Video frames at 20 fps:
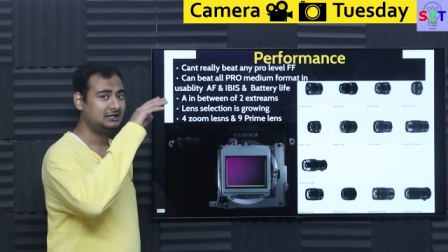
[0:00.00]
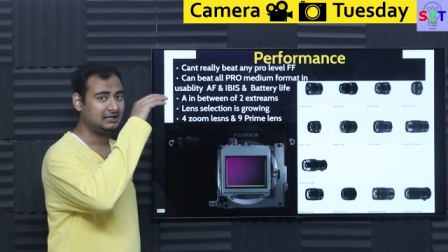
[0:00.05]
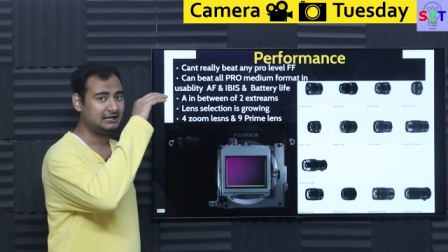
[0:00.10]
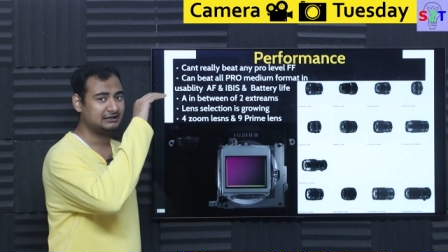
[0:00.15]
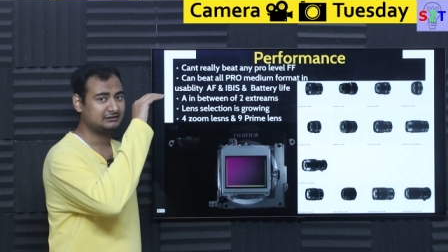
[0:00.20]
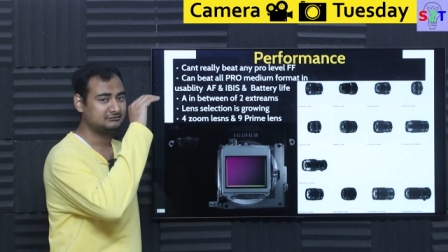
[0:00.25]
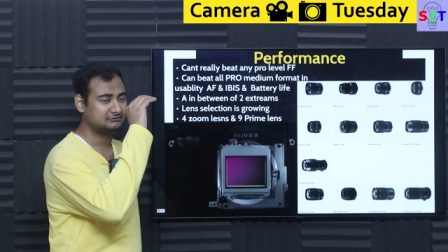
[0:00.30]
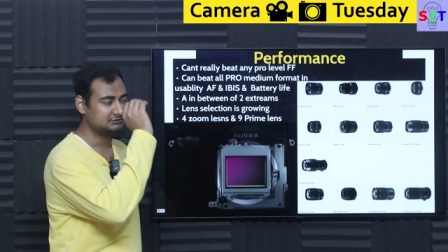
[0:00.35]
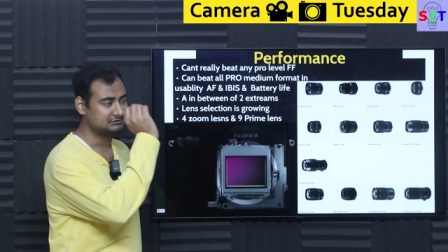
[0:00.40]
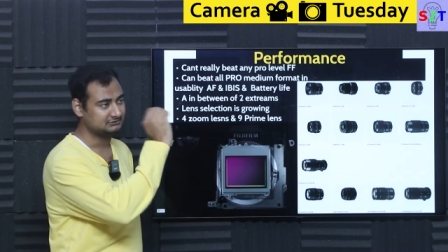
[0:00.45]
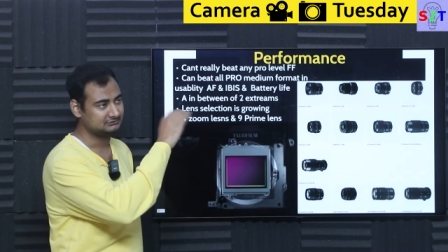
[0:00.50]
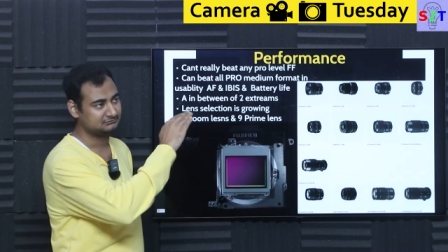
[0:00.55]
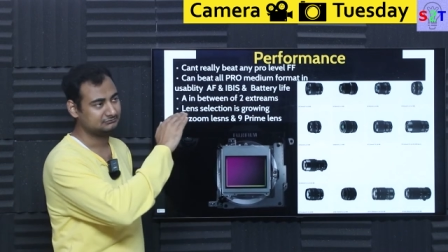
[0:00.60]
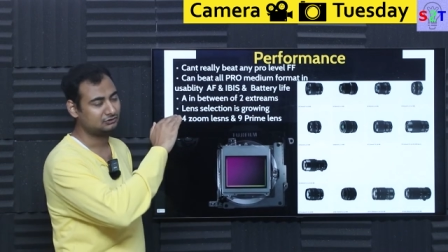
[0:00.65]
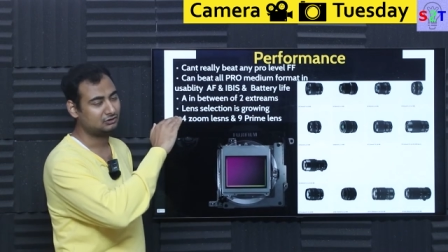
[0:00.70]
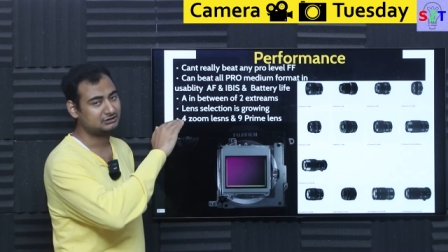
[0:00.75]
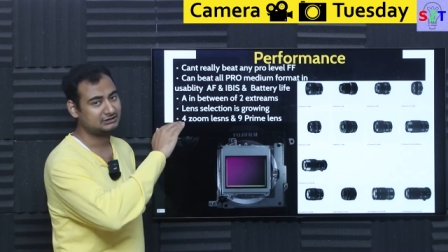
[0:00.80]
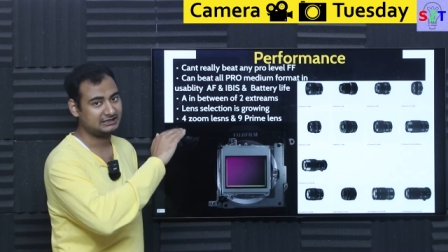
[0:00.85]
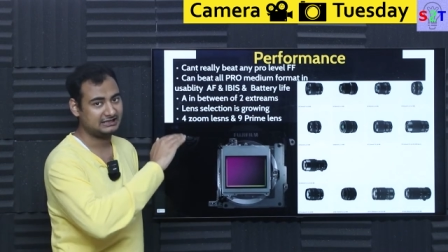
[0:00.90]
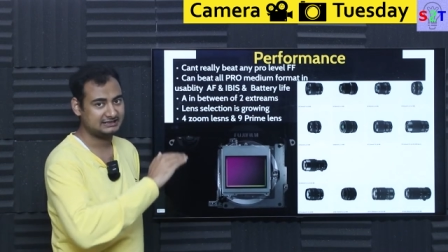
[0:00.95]
and uh,
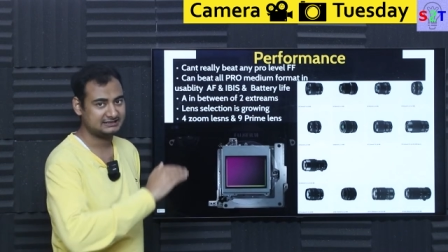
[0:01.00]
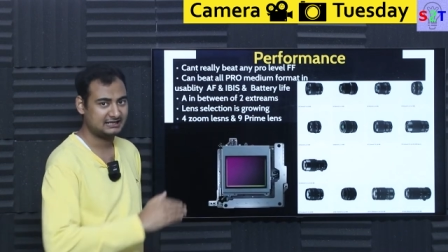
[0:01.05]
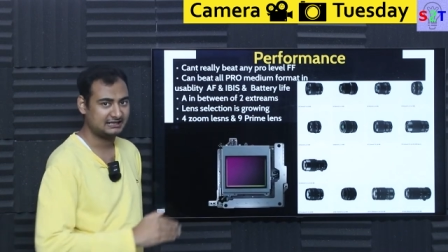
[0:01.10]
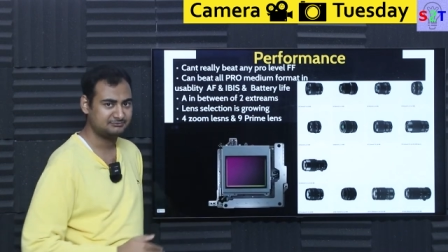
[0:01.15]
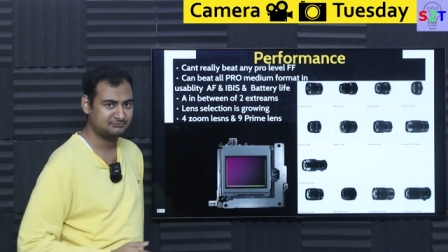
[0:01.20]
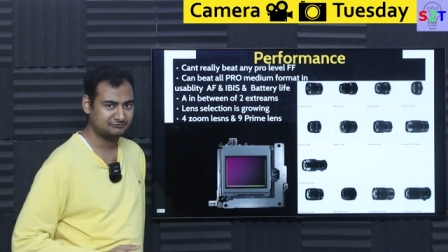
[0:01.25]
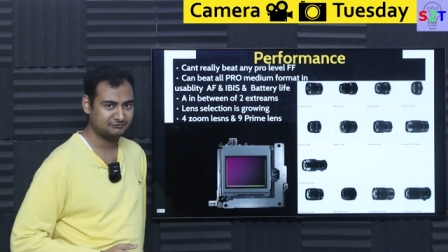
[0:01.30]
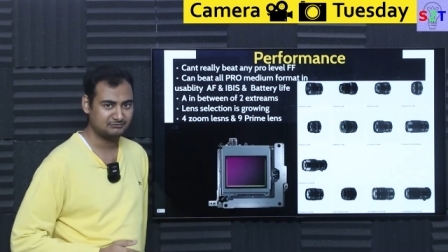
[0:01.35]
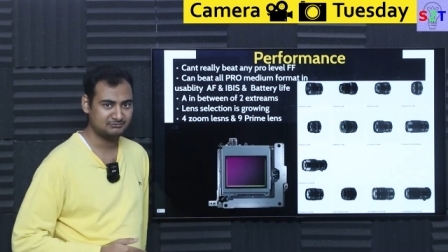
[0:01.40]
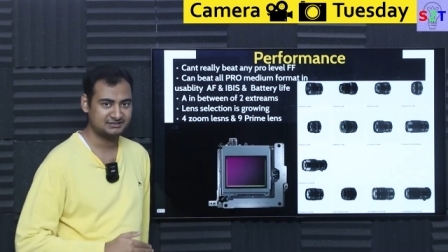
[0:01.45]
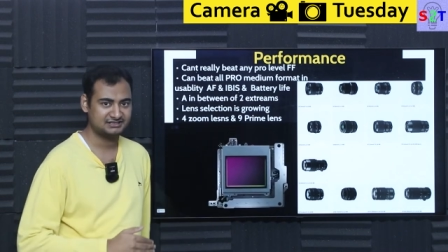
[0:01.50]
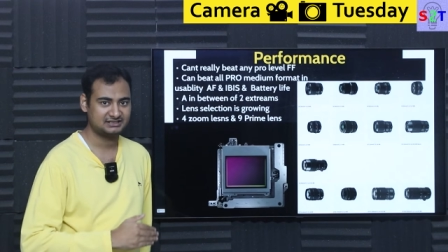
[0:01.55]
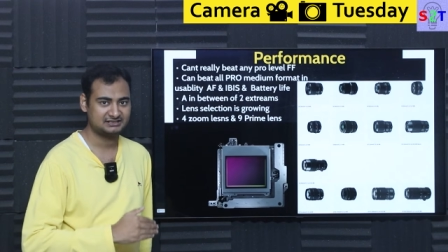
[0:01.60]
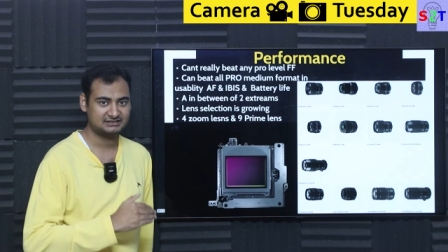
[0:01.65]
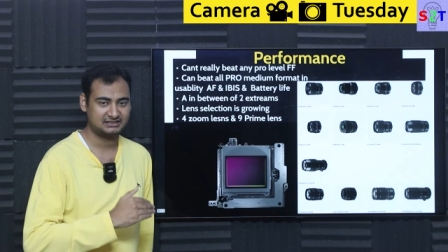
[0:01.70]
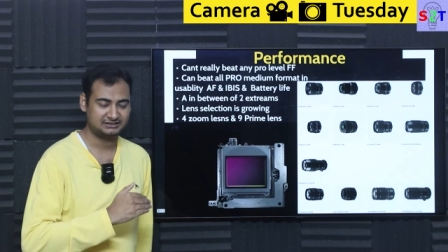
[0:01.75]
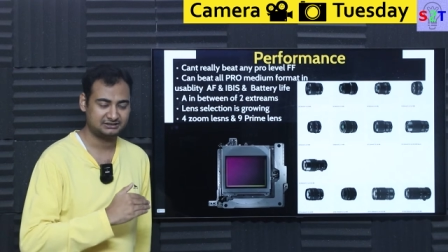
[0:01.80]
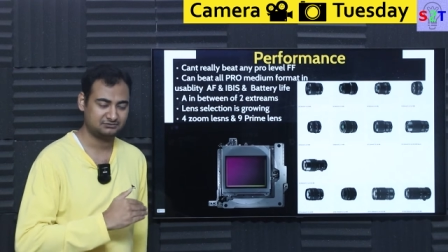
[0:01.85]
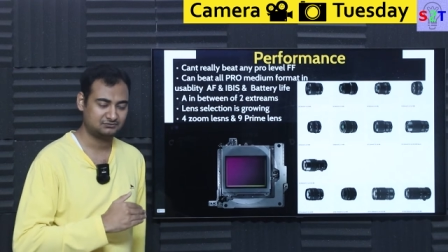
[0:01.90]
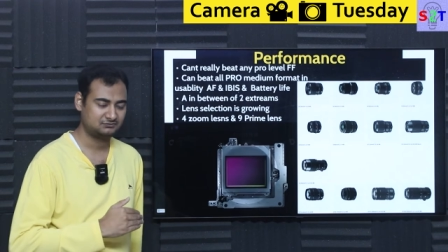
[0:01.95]
not as high performance
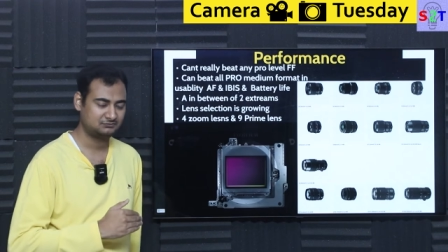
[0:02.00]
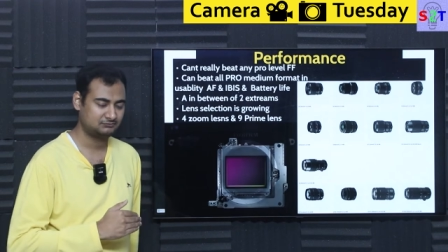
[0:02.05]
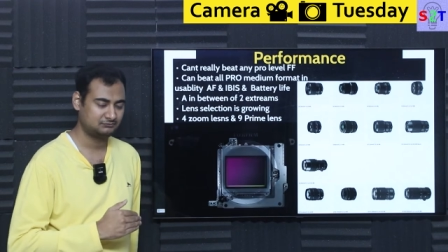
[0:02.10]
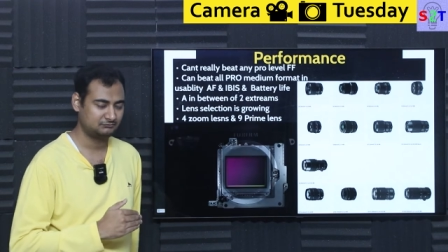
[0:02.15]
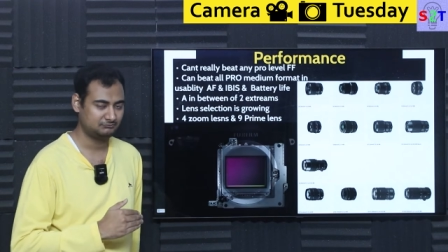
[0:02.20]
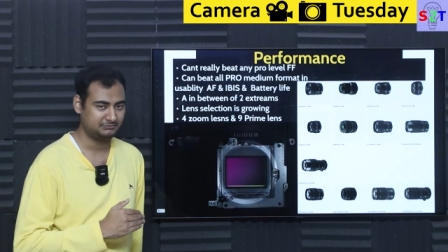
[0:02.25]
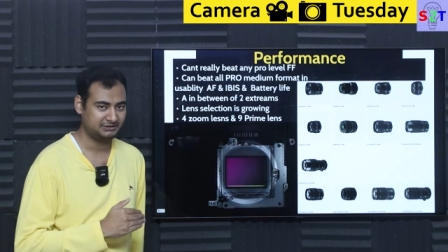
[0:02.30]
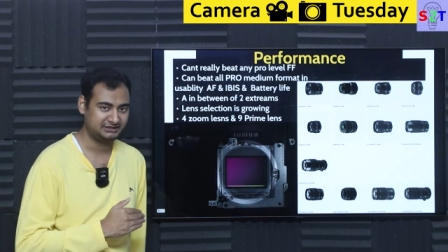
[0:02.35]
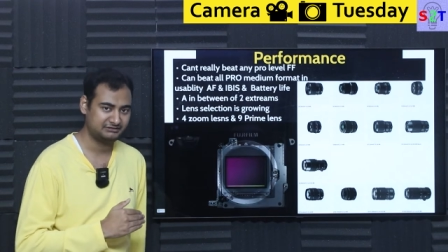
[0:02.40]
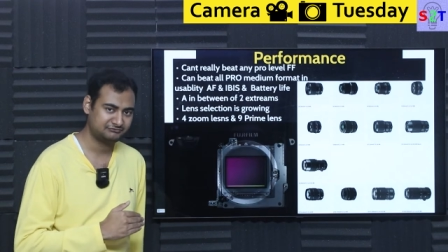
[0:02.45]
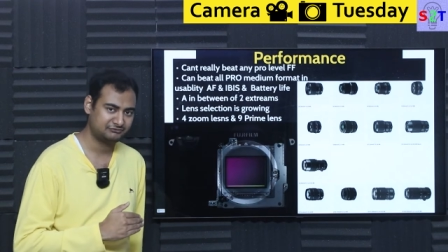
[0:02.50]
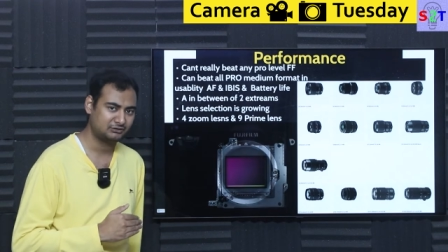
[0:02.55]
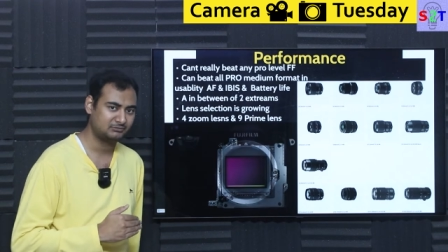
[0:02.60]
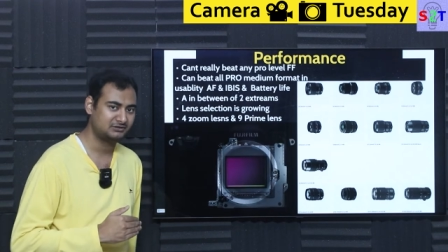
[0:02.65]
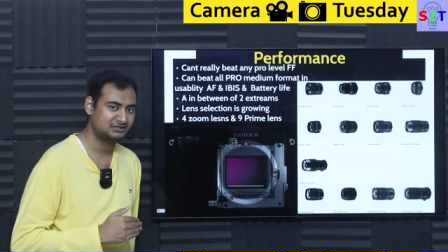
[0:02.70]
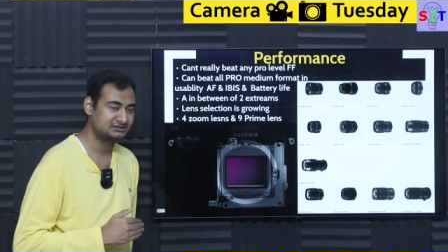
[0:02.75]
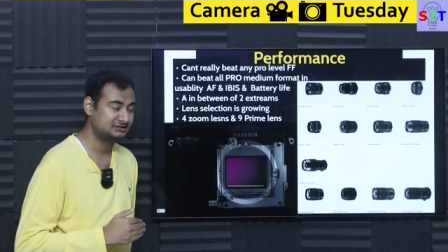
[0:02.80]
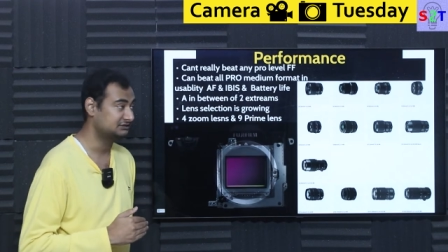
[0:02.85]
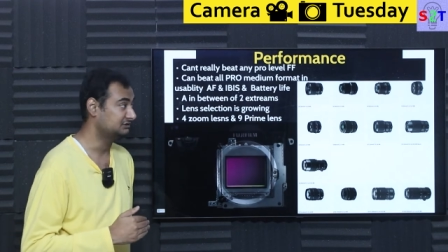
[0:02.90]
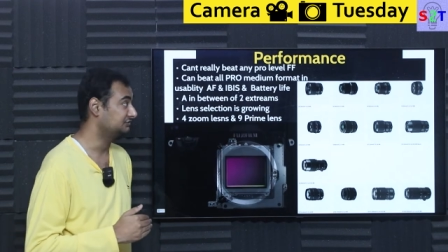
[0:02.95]
as like, you know, medium
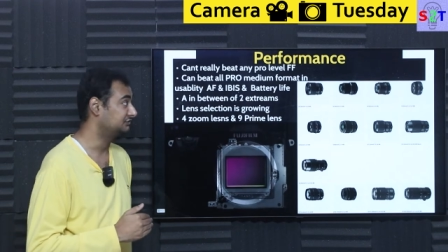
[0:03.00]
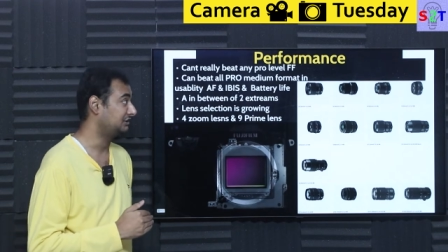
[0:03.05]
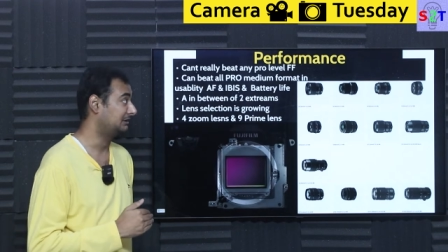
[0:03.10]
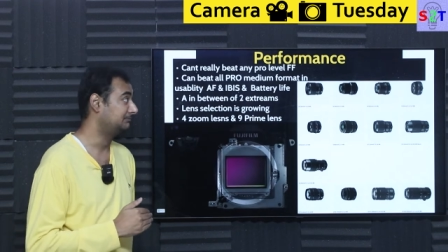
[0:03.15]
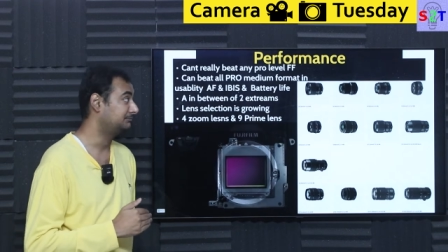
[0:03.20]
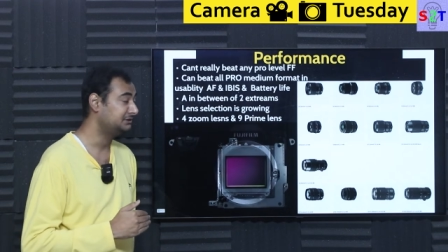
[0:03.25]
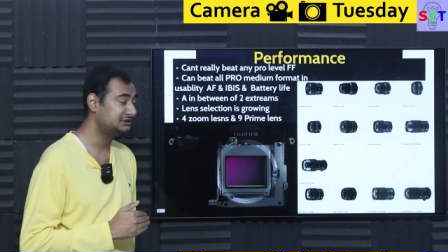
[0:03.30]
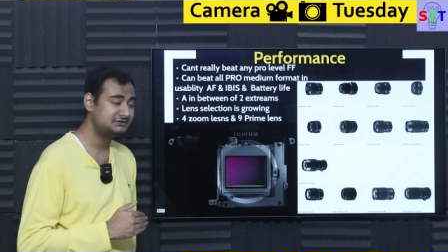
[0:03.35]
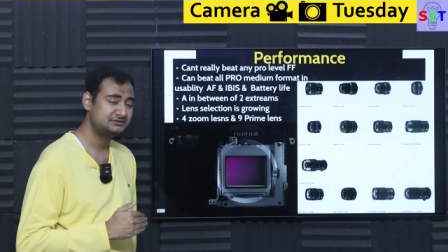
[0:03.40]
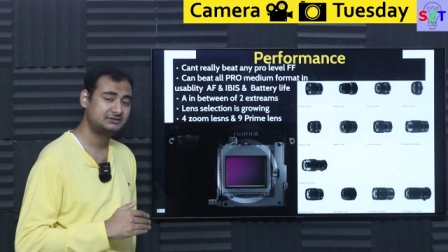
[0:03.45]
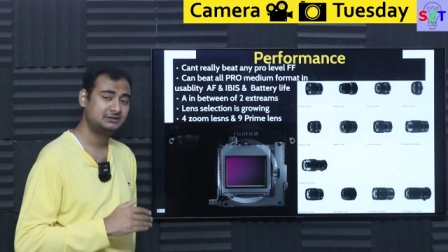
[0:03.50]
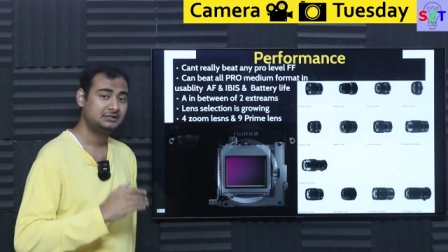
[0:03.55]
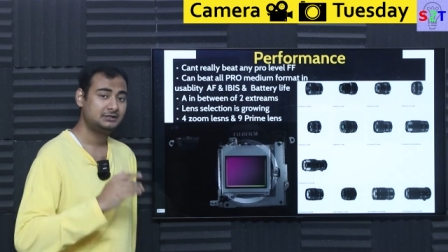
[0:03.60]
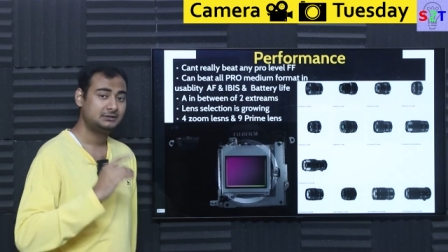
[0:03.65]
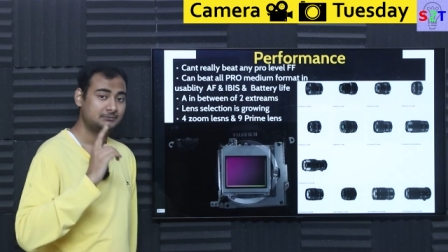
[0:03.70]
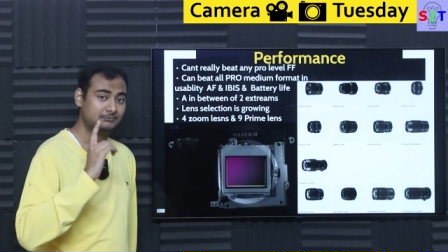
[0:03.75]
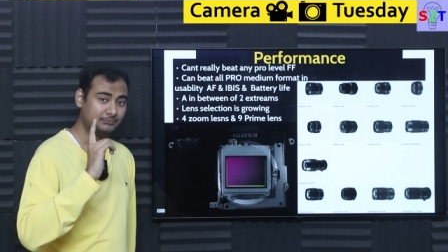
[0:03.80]
formats uh, champions,